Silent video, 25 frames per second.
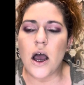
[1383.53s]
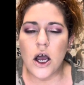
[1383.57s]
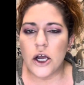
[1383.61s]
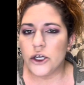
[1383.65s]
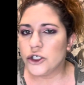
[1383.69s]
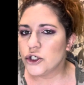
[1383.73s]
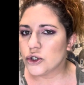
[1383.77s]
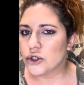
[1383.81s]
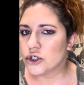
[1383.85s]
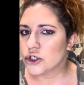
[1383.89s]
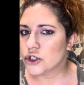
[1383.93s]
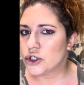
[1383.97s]

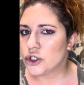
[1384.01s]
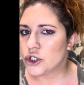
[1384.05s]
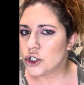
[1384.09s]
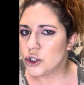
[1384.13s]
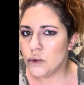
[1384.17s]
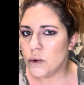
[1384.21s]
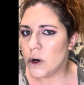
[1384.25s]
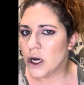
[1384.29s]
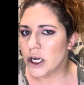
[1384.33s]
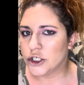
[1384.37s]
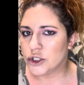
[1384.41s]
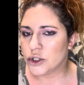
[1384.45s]
under
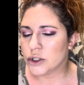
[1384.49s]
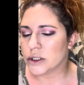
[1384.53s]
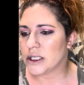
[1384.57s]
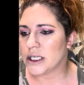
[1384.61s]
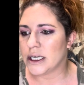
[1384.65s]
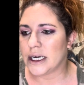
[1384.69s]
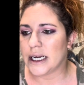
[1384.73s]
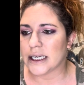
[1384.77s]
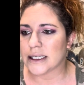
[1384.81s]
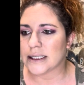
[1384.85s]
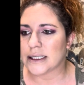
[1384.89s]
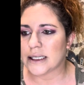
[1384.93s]
200 the
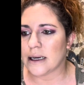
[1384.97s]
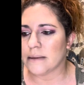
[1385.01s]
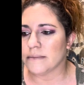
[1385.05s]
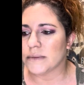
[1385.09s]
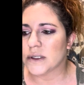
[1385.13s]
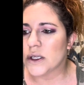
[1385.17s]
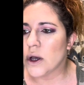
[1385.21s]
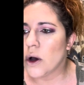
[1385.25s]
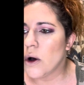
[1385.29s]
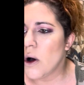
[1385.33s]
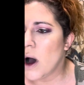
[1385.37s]
next time. So